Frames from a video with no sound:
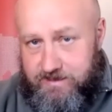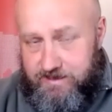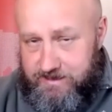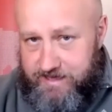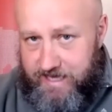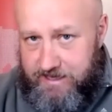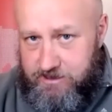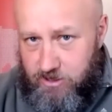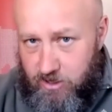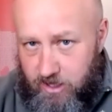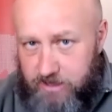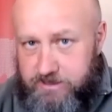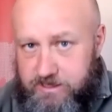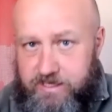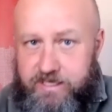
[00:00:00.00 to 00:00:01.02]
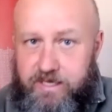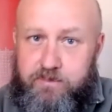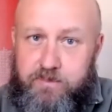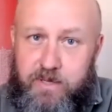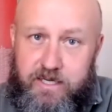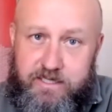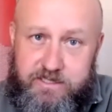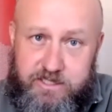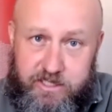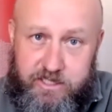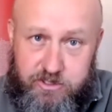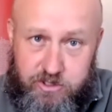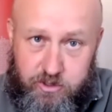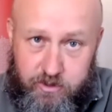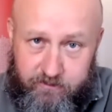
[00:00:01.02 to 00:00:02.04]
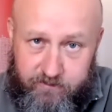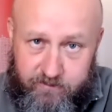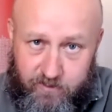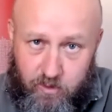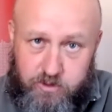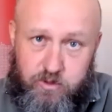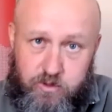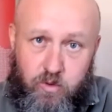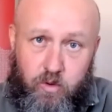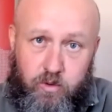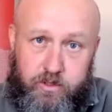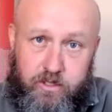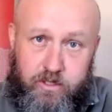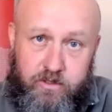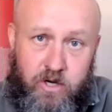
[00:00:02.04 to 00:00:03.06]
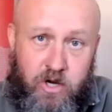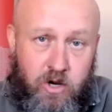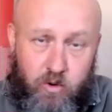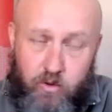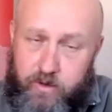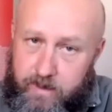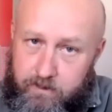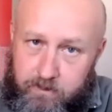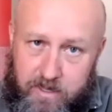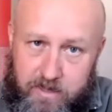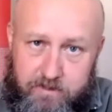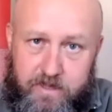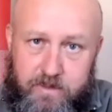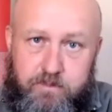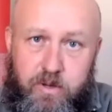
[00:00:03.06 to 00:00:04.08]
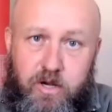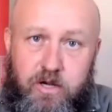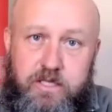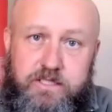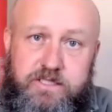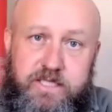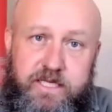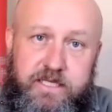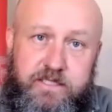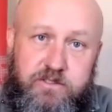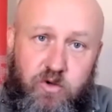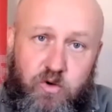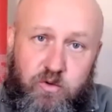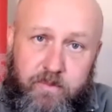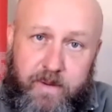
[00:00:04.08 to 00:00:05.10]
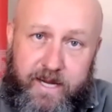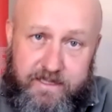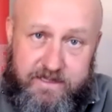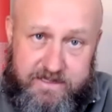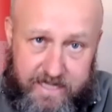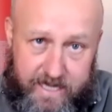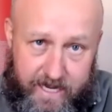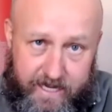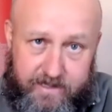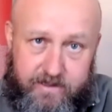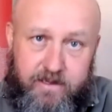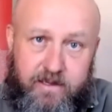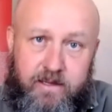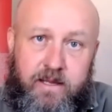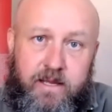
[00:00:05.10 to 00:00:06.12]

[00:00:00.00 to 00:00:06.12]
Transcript: The states lost the ability to enforce order or implement policies or maintain